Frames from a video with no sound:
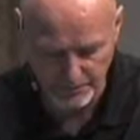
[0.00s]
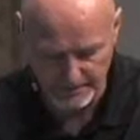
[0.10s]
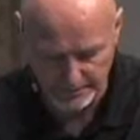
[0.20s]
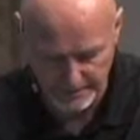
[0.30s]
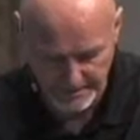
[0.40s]

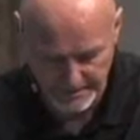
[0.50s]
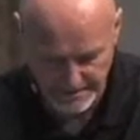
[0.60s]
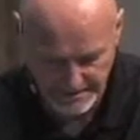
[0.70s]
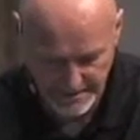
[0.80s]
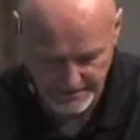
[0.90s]
what
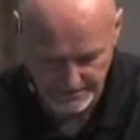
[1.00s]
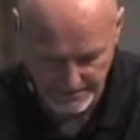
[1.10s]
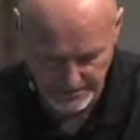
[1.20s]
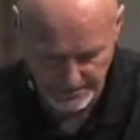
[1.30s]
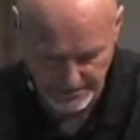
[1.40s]
pleases him
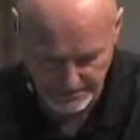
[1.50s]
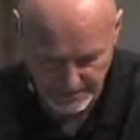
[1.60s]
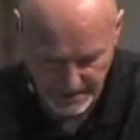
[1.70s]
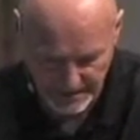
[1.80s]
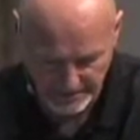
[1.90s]
in terms of
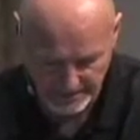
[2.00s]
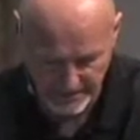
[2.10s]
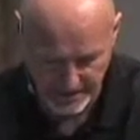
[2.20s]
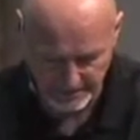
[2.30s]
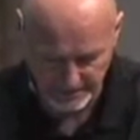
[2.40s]
God the
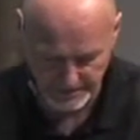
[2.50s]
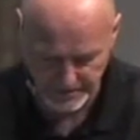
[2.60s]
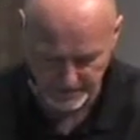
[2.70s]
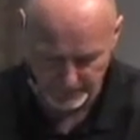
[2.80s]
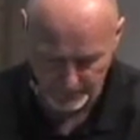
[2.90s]
Father.
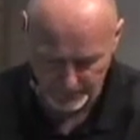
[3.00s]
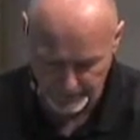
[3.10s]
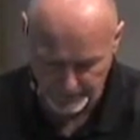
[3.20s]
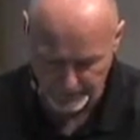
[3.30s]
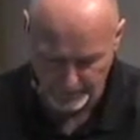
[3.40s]
John 4
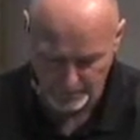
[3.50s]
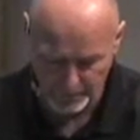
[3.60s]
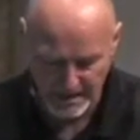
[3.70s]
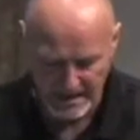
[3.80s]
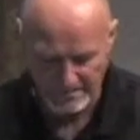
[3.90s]

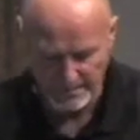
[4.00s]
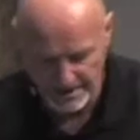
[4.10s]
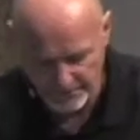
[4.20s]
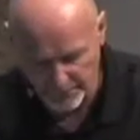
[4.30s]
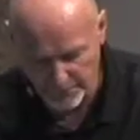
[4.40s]
34,
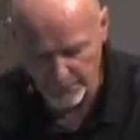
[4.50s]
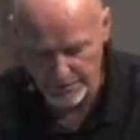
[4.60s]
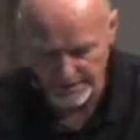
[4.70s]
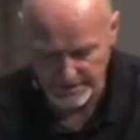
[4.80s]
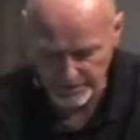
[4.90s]
my food
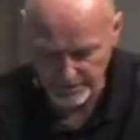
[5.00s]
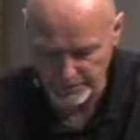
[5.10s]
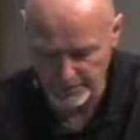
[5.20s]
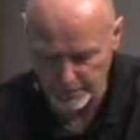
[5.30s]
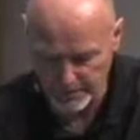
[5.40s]
is to do
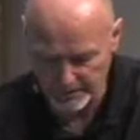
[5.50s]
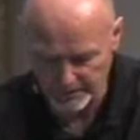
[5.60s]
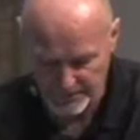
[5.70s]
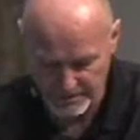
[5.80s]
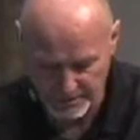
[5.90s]
the will
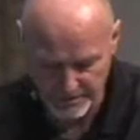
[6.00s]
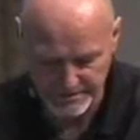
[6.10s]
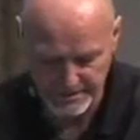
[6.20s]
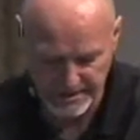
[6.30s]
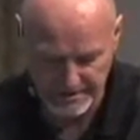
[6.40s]
of him who
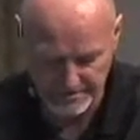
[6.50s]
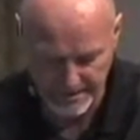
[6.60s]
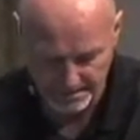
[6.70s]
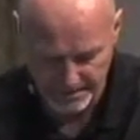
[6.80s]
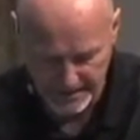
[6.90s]
sent
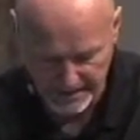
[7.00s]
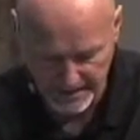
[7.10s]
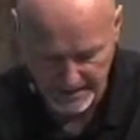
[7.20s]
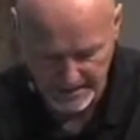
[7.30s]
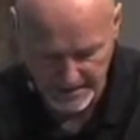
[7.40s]
me
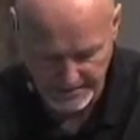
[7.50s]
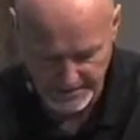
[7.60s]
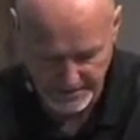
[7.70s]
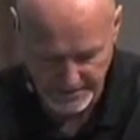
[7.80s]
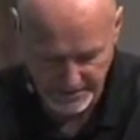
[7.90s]
in John
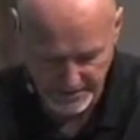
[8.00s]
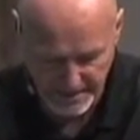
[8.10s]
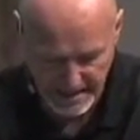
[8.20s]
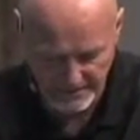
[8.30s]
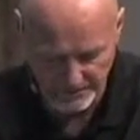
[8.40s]
6
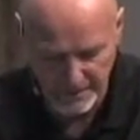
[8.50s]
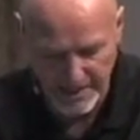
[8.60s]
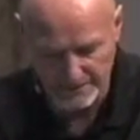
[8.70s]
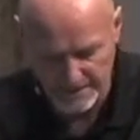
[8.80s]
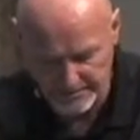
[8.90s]
38, For
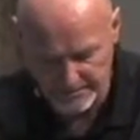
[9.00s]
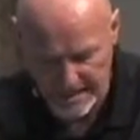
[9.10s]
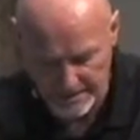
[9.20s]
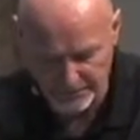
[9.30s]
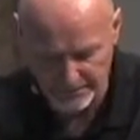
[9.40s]
I have come
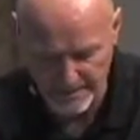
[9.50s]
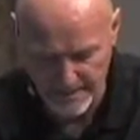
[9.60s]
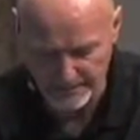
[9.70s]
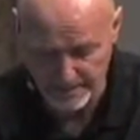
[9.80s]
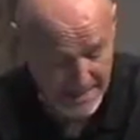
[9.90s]
down from
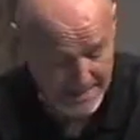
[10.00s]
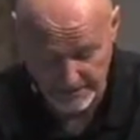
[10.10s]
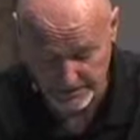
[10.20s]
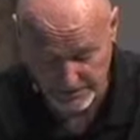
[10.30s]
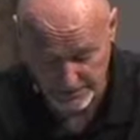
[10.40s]
heaven not
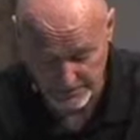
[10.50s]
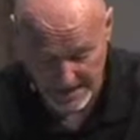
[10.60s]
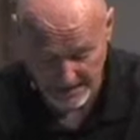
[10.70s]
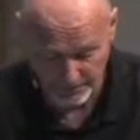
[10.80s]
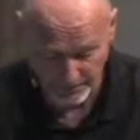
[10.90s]
to do
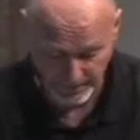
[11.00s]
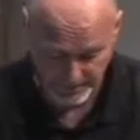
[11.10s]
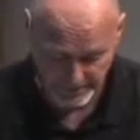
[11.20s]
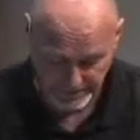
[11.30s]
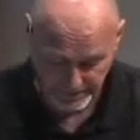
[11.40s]
my will,
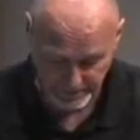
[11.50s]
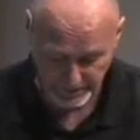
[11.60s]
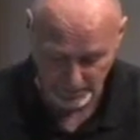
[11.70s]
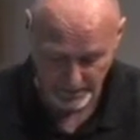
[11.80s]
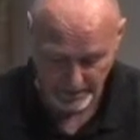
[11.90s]
but to do the
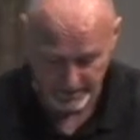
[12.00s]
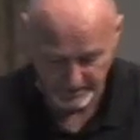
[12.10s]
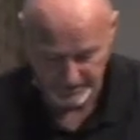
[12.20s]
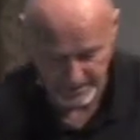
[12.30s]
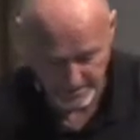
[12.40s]
will
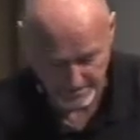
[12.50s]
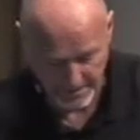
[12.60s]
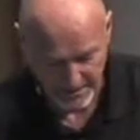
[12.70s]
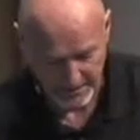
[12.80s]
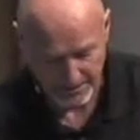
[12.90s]
of him
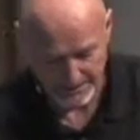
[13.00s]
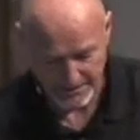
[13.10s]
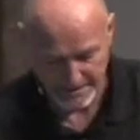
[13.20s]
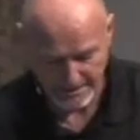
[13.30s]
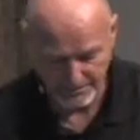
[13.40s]
who
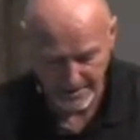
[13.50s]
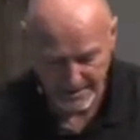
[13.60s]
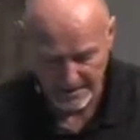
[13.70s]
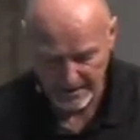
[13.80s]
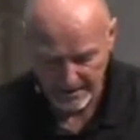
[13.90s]
sent
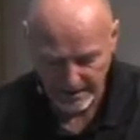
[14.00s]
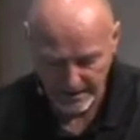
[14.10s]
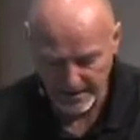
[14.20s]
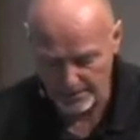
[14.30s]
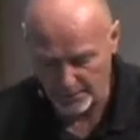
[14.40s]
me. In
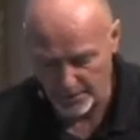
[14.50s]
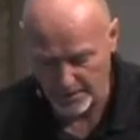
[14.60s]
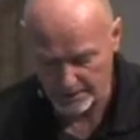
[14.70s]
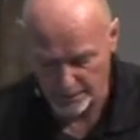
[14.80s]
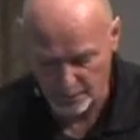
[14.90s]
here,
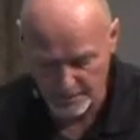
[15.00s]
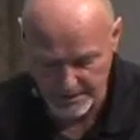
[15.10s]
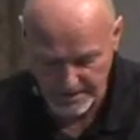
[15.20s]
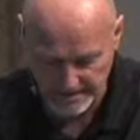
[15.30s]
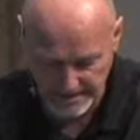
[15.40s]
Paul quotes
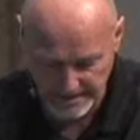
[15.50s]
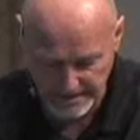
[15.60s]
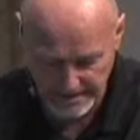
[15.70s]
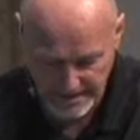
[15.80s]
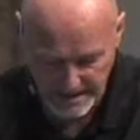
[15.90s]
Psalm
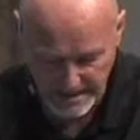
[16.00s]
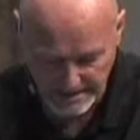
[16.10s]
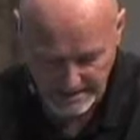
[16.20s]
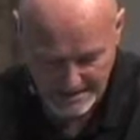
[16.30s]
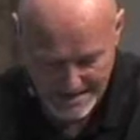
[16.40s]

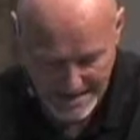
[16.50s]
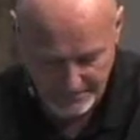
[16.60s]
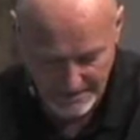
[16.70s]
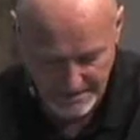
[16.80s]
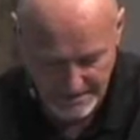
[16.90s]
69 9
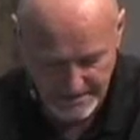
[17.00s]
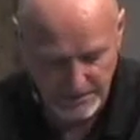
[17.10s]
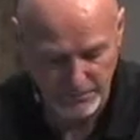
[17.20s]
when he says, The